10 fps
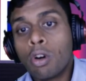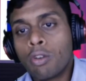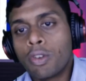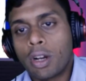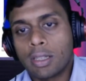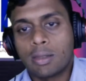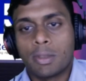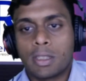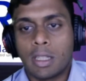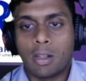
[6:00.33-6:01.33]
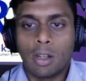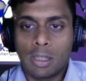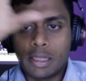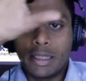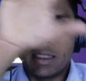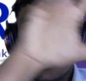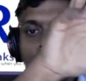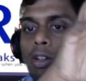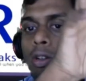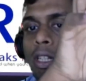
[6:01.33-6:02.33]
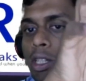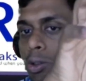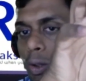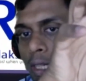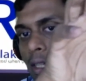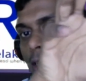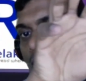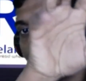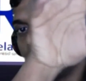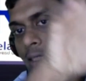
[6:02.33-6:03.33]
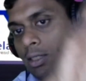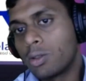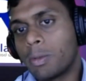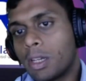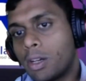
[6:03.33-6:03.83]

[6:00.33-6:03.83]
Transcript: of your customers, now it's not only you here, there is so many of